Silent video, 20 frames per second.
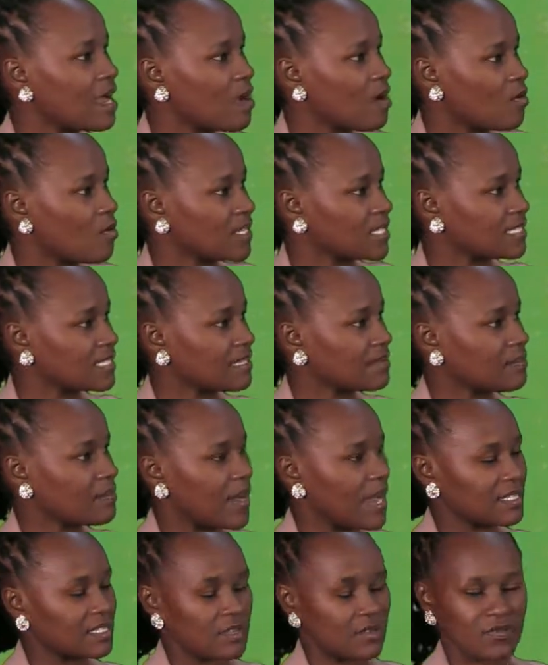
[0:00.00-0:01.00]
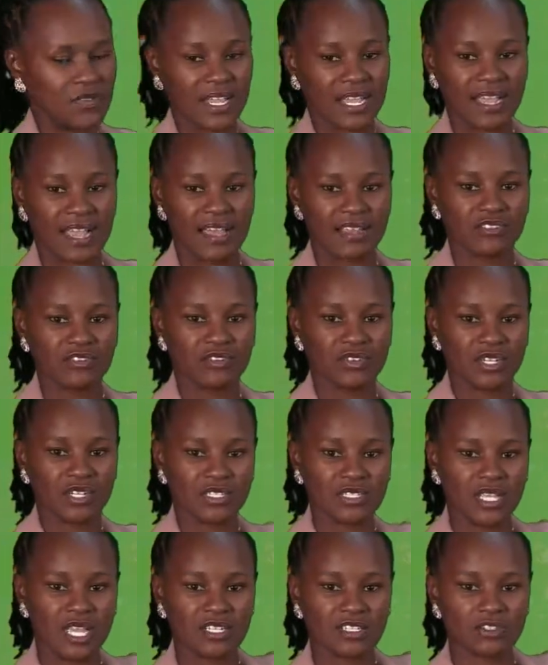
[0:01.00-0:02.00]
western part of the country,
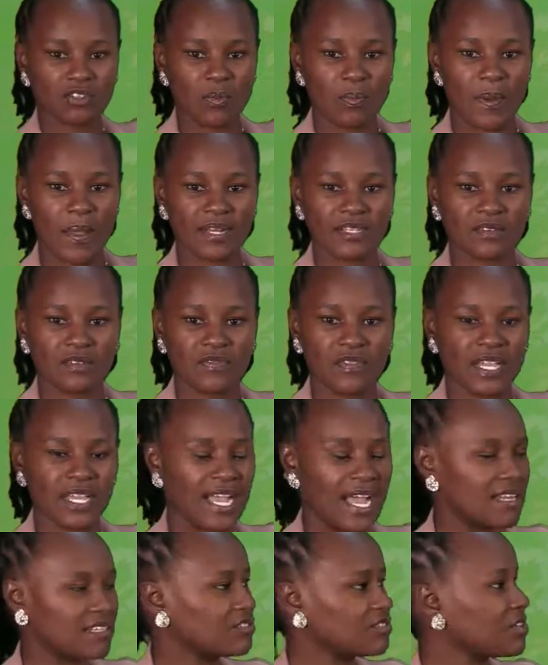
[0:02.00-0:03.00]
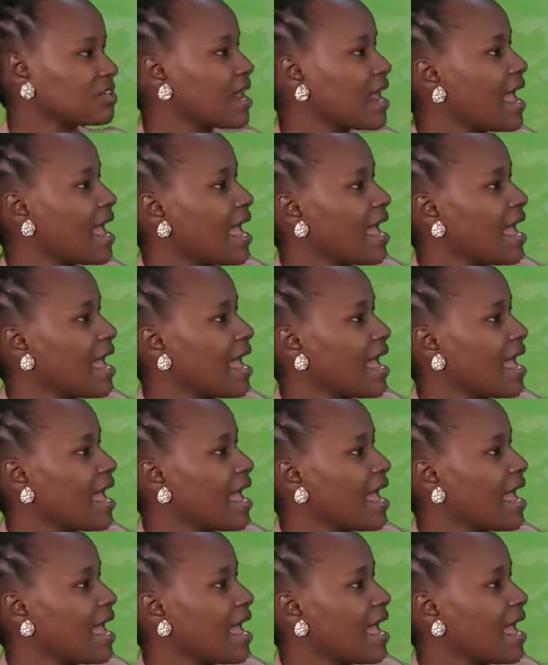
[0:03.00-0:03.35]
central part of the country